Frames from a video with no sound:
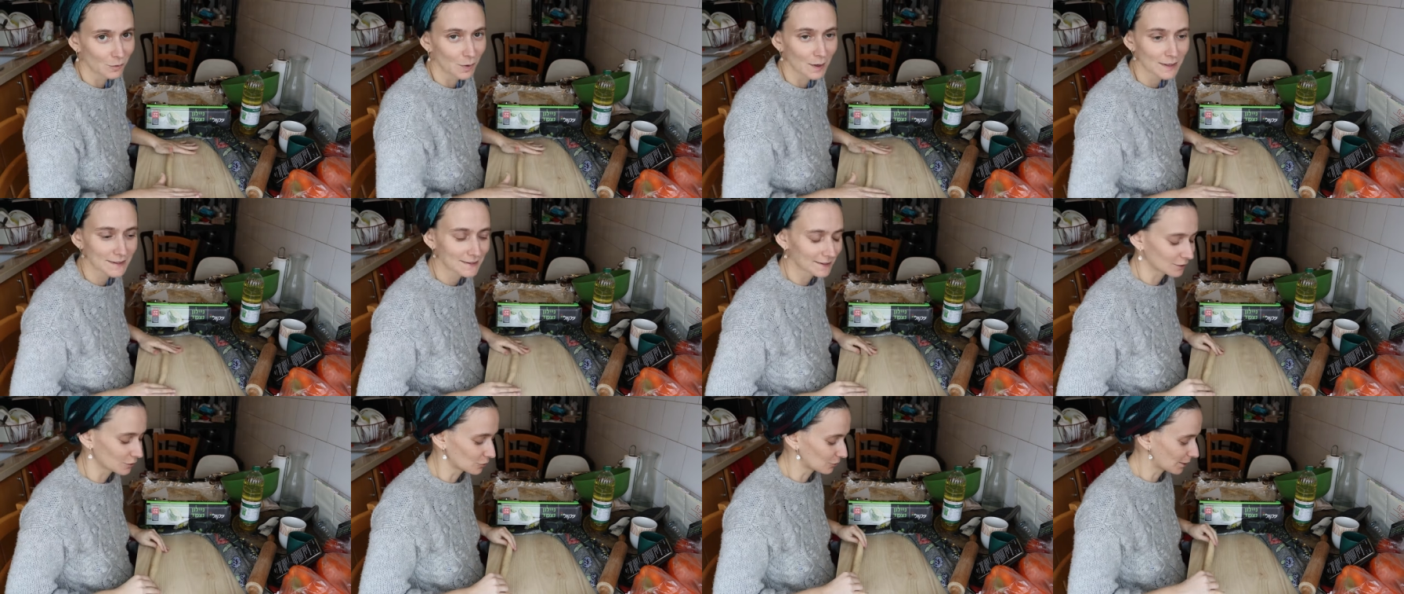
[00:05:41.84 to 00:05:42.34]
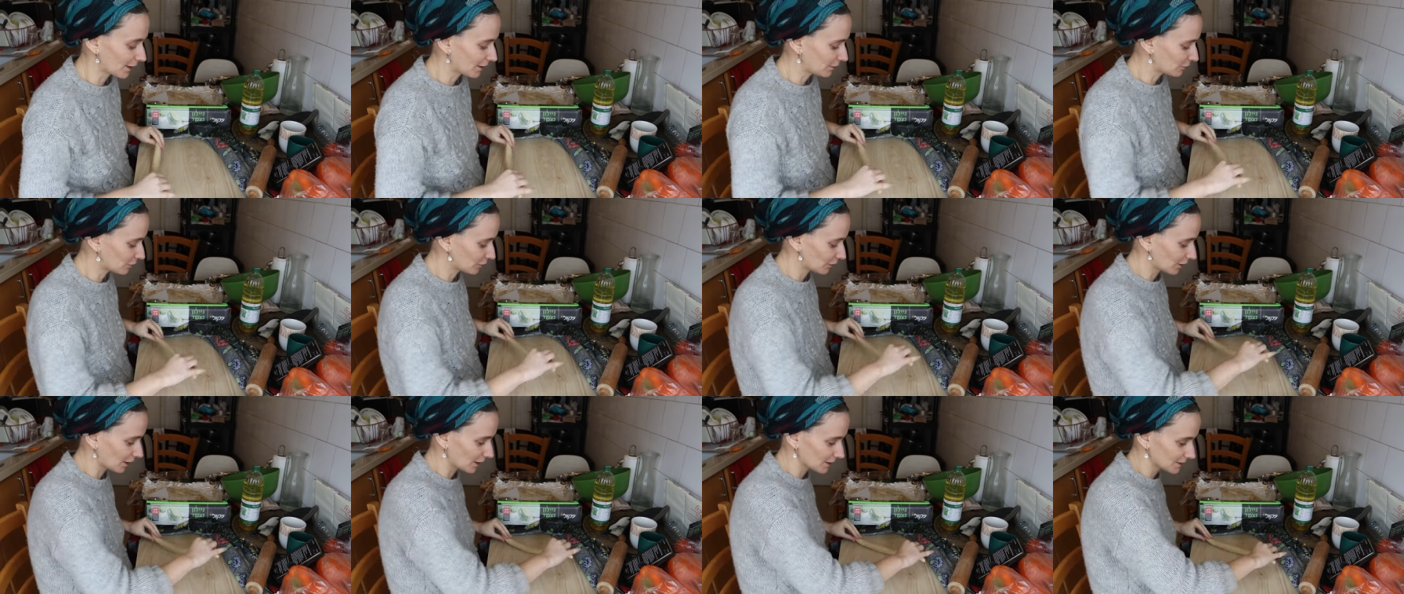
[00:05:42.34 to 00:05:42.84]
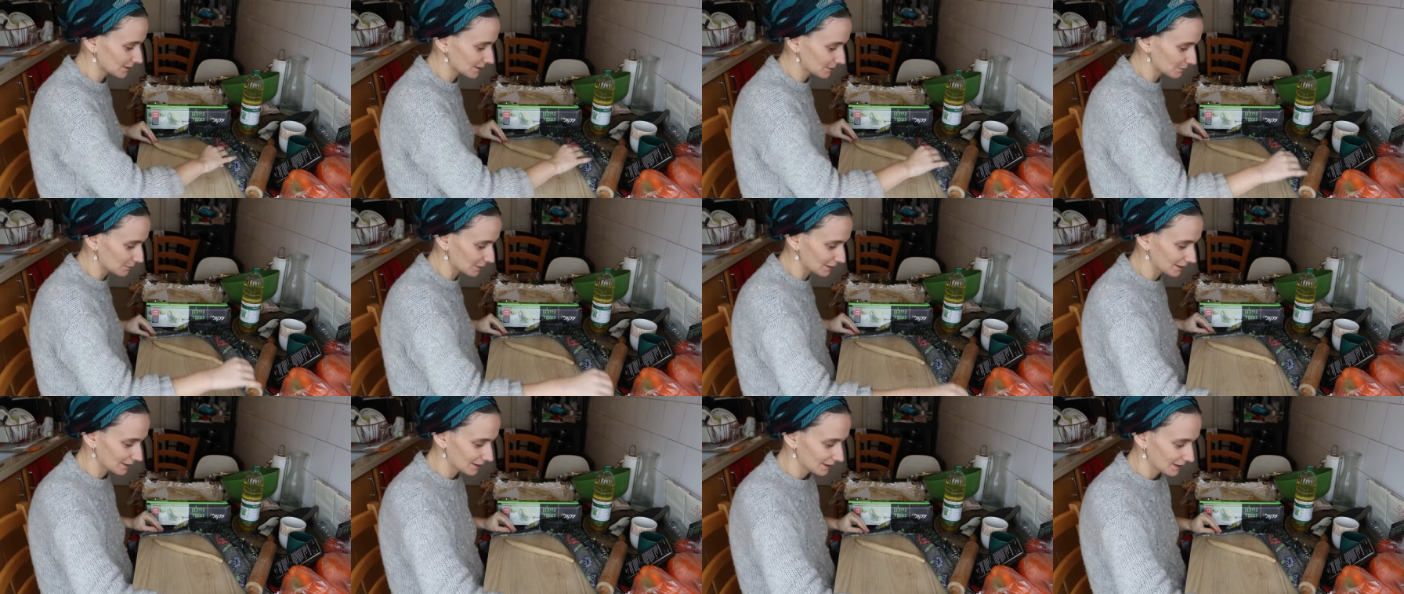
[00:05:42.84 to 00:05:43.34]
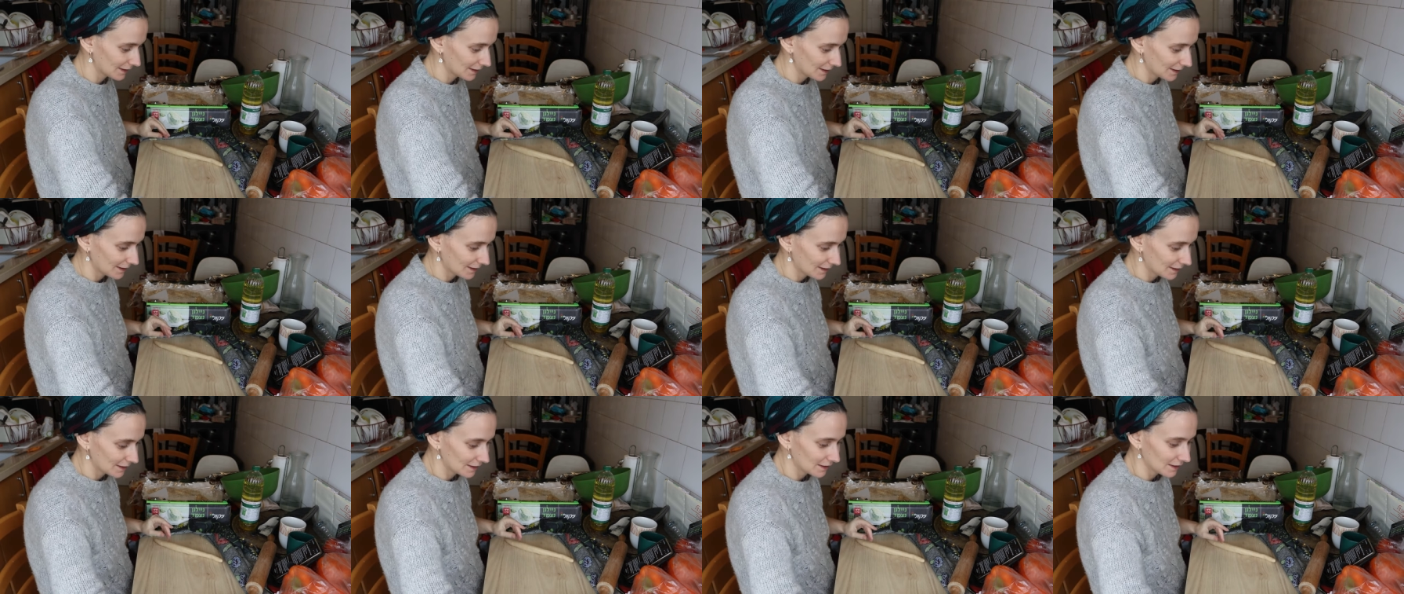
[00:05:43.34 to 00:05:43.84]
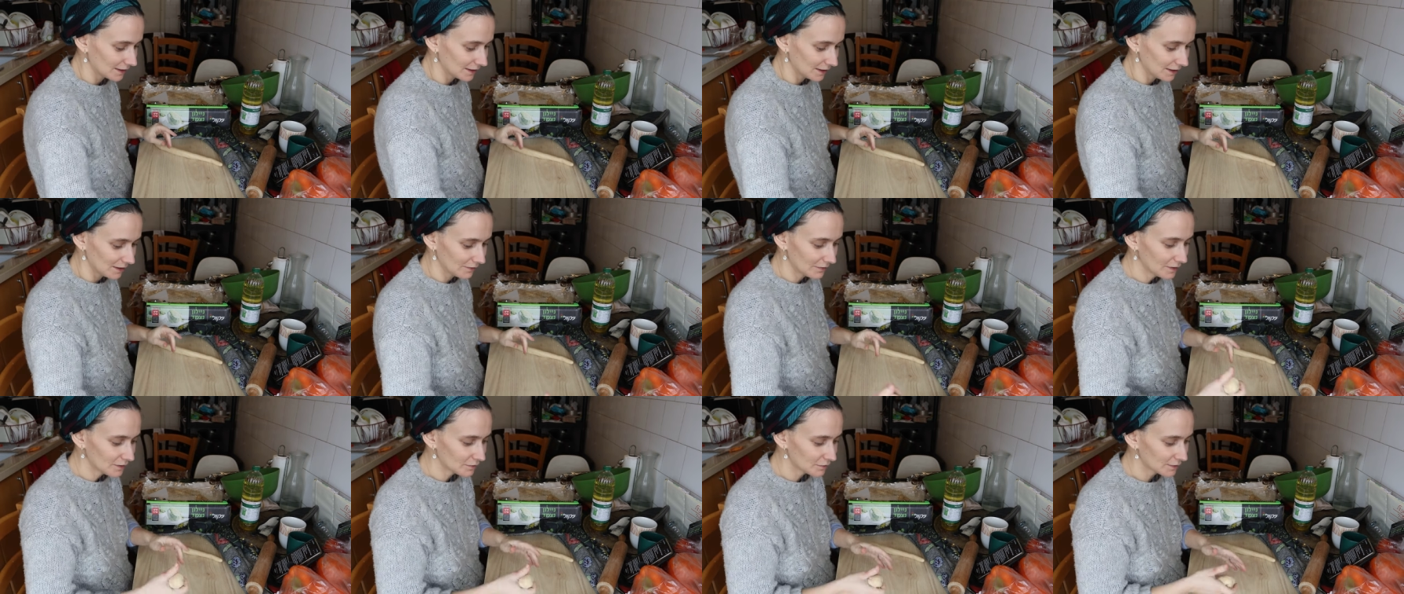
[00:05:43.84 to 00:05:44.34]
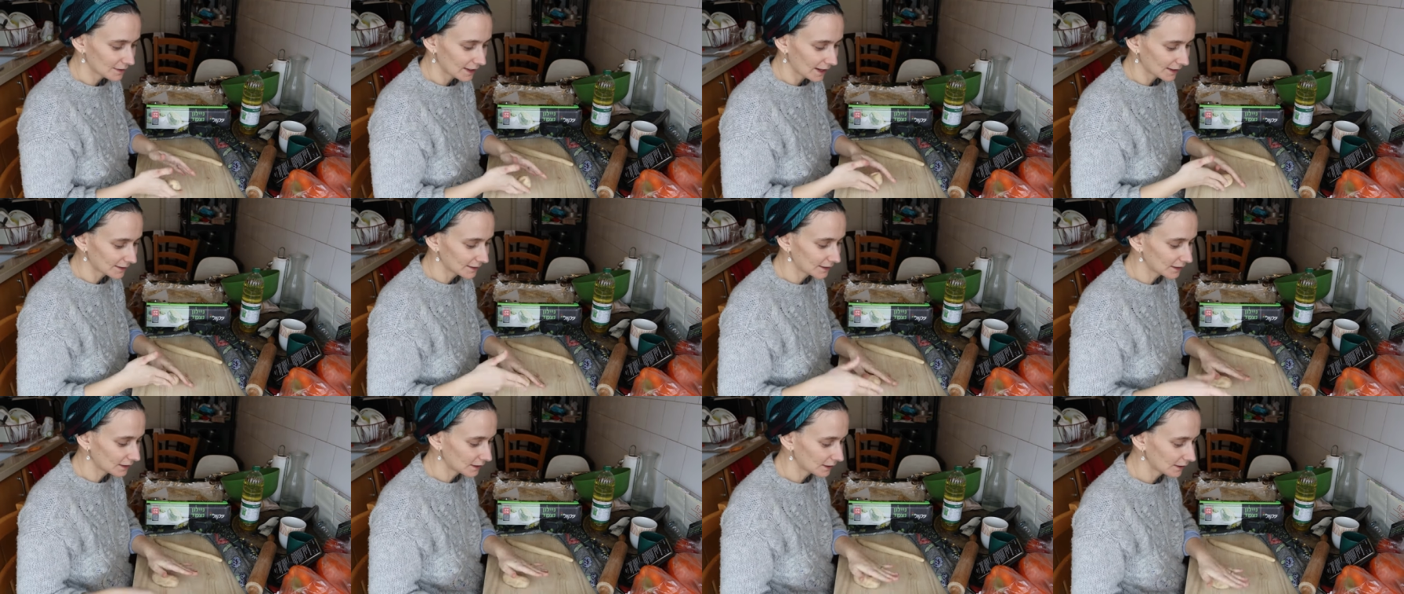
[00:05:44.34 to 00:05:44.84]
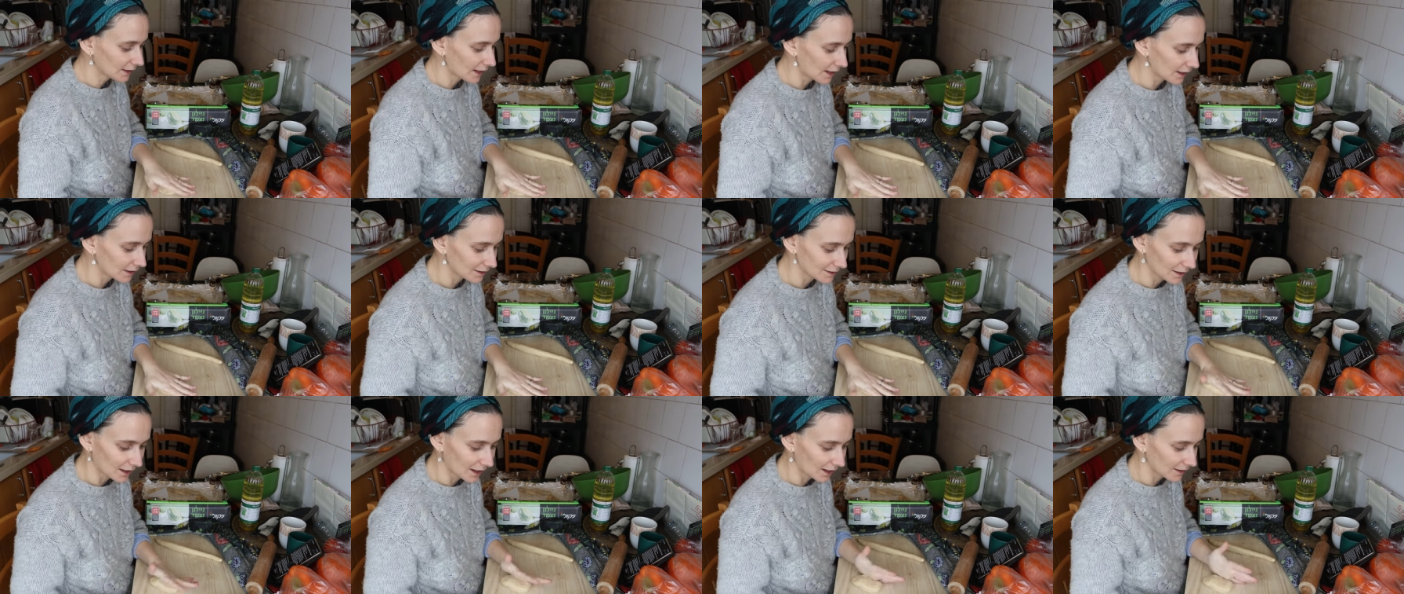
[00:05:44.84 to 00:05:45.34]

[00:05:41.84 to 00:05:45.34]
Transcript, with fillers: it wasn't great for us, but even if technically I,